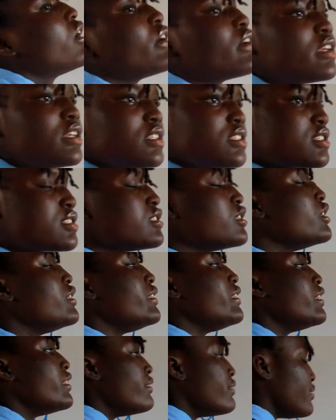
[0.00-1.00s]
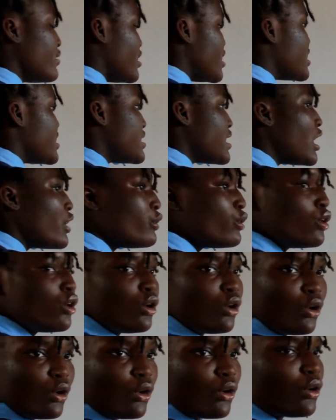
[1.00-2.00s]
law is the
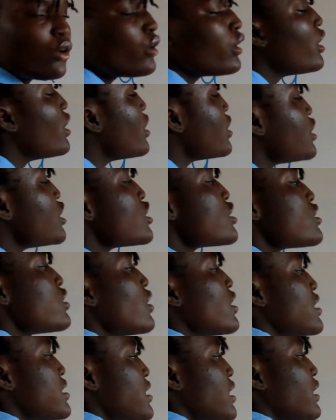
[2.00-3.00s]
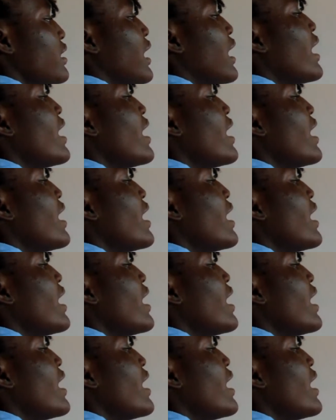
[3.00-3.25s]
zero law. This law states